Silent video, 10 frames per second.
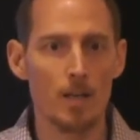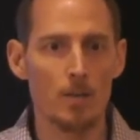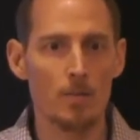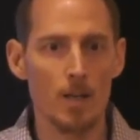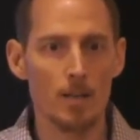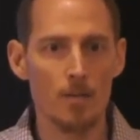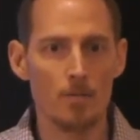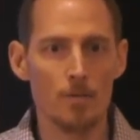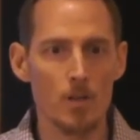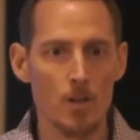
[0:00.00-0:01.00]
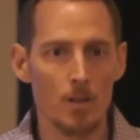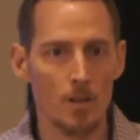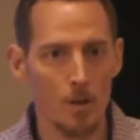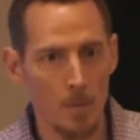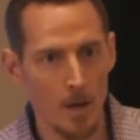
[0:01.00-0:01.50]
you've got that vision in
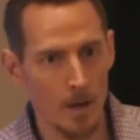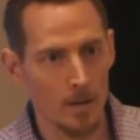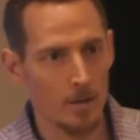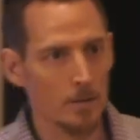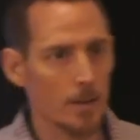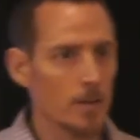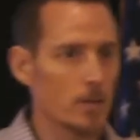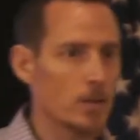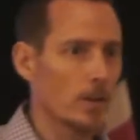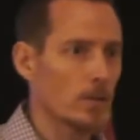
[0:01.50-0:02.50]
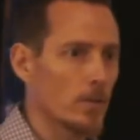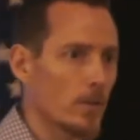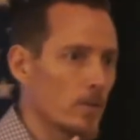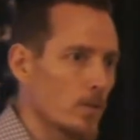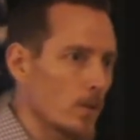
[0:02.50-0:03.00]
your mind. Let it just
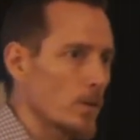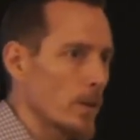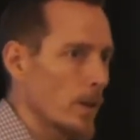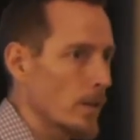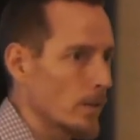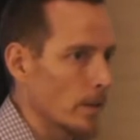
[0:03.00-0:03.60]
soak in.